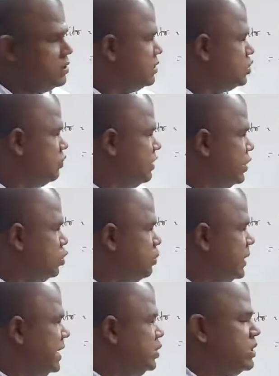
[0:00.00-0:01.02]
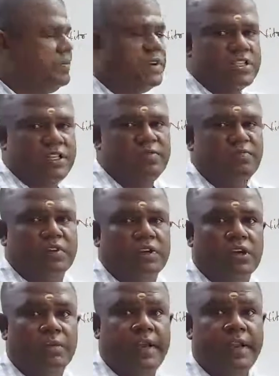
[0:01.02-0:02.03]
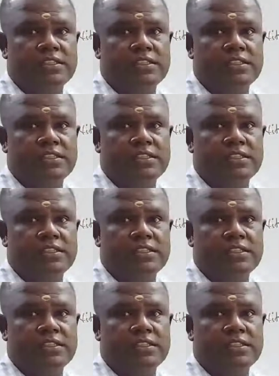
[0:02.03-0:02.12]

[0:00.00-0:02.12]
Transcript: So V2 by 2 represents remaining